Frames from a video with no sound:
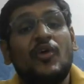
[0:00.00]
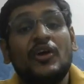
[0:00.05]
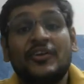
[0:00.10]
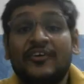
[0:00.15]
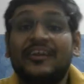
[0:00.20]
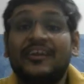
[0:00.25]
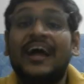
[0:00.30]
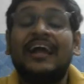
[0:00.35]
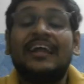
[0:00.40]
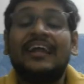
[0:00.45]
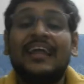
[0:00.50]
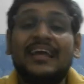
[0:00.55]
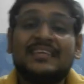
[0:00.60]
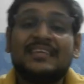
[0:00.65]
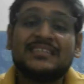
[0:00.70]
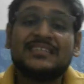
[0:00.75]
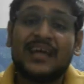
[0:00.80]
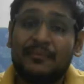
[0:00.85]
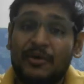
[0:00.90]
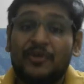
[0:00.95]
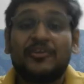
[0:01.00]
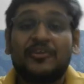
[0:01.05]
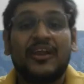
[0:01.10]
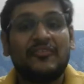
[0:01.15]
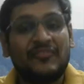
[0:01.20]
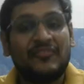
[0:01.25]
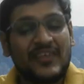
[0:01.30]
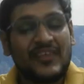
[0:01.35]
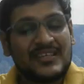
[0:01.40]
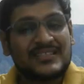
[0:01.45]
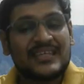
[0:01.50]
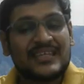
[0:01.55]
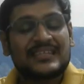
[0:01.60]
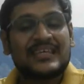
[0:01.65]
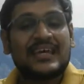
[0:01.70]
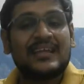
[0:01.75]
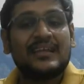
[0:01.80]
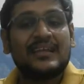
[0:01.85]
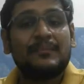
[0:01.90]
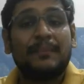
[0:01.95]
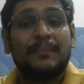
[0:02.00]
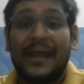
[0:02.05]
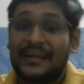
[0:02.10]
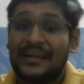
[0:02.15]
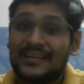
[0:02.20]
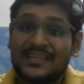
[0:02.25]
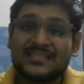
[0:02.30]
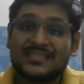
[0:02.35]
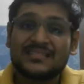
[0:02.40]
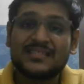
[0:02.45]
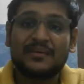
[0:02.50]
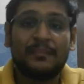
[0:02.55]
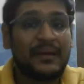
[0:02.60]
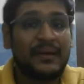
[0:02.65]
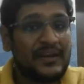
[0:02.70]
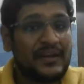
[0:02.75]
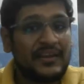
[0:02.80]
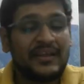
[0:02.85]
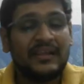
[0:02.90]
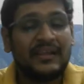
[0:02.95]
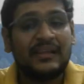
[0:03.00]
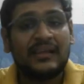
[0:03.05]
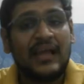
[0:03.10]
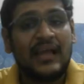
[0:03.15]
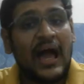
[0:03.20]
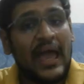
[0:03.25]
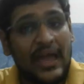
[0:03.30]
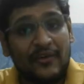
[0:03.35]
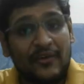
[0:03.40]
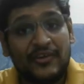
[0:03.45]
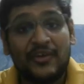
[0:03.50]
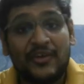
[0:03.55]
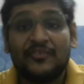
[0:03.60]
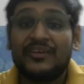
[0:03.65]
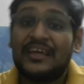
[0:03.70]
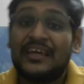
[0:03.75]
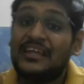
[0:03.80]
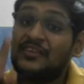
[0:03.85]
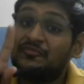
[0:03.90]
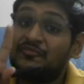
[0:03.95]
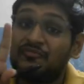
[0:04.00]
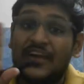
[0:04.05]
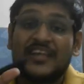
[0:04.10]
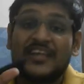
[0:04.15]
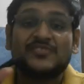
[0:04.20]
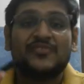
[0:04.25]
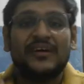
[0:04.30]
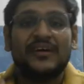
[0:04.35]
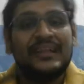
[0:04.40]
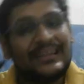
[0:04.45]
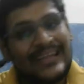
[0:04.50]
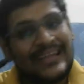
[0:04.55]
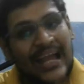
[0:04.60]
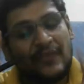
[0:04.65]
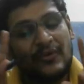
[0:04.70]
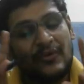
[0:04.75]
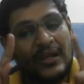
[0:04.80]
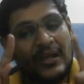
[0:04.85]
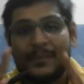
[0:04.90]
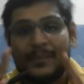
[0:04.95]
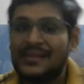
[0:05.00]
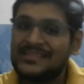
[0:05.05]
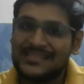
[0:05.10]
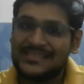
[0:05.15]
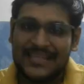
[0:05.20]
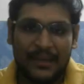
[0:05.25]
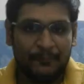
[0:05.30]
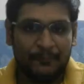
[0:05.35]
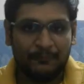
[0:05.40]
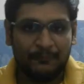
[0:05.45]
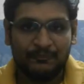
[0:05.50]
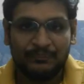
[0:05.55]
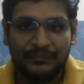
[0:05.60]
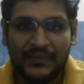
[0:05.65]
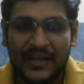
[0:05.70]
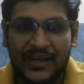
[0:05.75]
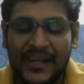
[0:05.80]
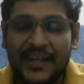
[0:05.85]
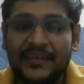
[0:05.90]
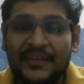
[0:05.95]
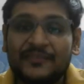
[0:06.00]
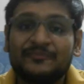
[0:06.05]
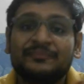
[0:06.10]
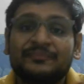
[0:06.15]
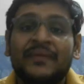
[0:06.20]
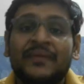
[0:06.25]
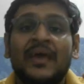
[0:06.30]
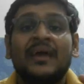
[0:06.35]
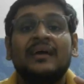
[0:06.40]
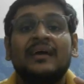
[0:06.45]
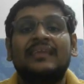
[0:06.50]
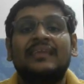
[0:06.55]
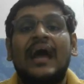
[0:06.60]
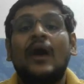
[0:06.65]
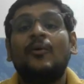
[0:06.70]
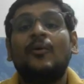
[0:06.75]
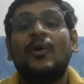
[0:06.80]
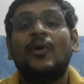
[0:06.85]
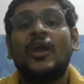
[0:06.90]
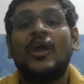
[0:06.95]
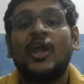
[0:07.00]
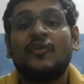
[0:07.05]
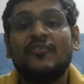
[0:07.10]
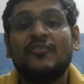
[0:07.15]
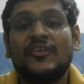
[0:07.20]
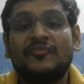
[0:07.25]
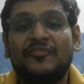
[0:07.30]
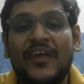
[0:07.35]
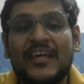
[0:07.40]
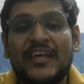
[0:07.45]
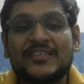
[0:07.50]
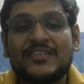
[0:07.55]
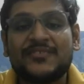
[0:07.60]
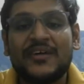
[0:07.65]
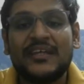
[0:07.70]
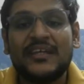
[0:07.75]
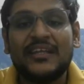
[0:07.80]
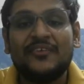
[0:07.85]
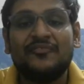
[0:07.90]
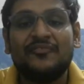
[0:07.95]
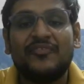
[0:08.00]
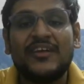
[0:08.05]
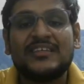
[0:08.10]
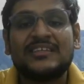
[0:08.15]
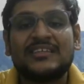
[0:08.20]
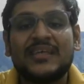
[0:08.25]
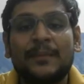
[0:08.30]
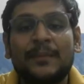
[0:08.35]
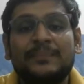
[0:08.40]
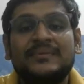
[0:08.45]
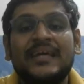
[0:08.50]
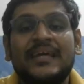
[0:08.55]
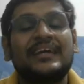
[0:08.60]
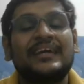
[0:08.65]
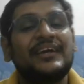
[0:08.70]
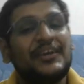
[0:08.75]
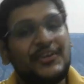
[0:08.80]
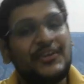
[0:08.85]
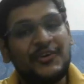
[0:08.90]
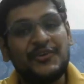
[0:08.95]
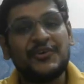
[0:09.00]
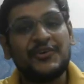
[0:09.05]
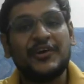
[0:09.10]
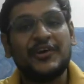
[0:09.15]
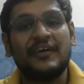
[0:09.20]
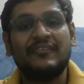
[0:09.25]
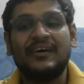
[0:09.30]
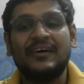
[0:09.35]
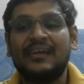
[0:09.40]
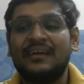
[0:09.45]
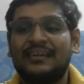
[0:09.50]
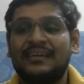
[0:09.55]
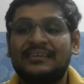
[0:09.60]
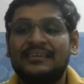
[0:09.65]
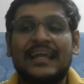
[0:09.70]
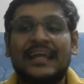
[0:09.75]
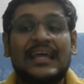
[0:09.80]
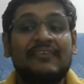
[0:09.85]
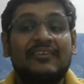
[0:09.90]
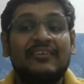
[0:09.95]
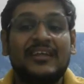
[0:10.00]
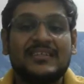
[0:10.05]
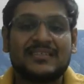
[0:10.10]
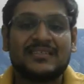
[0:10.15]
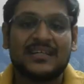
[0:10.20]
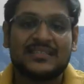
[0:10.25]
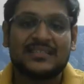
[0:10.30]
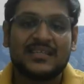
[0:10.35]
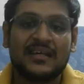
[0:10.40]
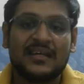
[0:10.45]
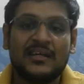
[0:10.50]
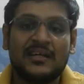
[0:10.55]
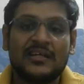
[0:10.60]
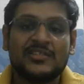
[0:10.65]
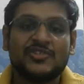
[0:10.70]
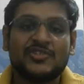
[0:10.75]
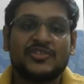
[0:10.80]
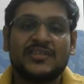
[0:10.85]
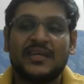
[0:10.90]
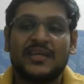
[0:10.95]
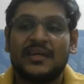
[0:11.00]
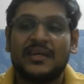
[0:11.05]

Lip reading: your guidelines about references and practice material I have given in phase 1, that will remain same, correct? Now along with phase 1, which subject you need to cover, that I will discuss. So see,